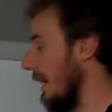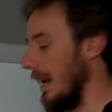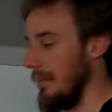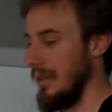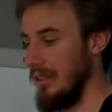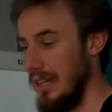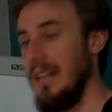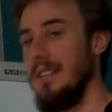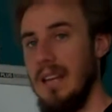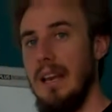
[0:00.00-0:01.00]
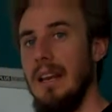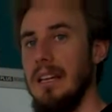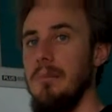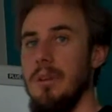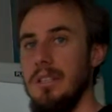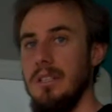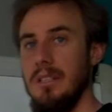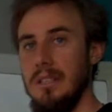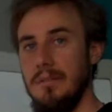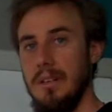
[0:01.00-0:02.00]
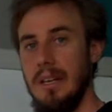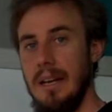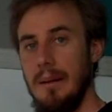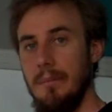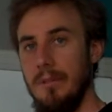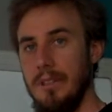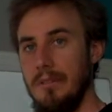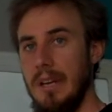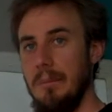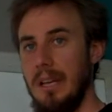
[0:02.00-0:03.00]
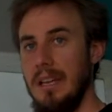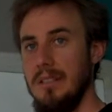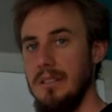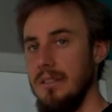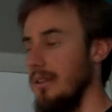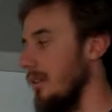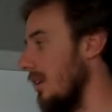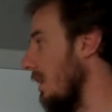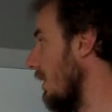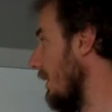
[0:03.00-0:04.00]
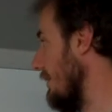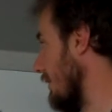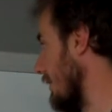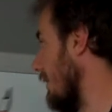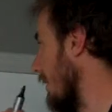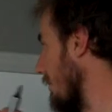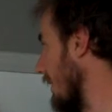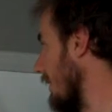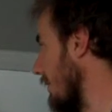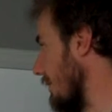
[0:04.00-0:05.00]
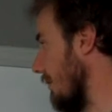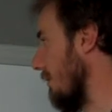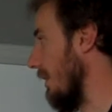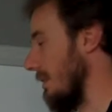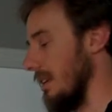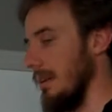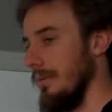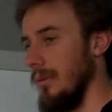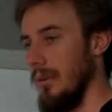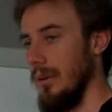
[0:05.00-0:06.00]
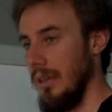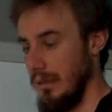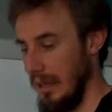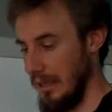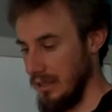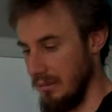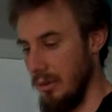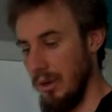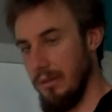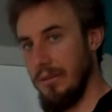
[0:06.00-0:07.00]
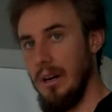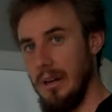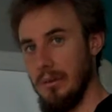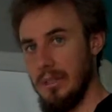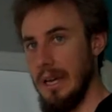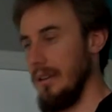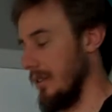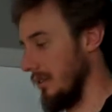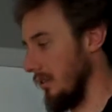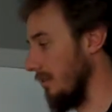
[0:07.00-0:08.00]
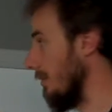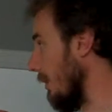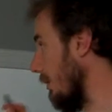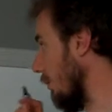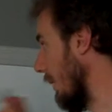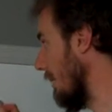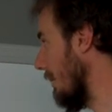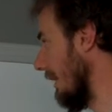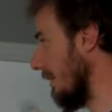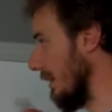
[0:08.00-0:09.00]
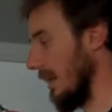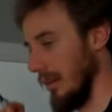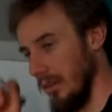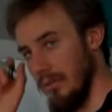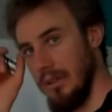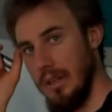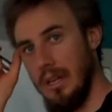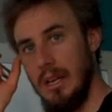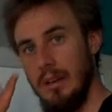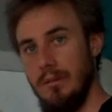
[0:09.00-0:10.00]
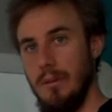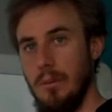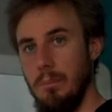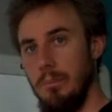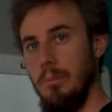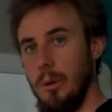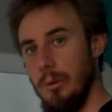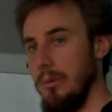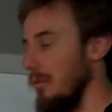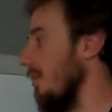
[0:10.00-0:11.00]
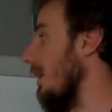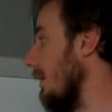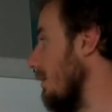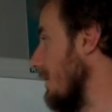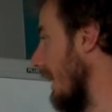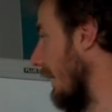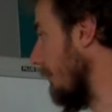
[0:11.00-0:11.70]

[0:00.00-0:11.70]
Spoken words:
And you can scale that compression to different applications. So it's really useful file type for getting smaller files out. So it's good for web and good for portable files.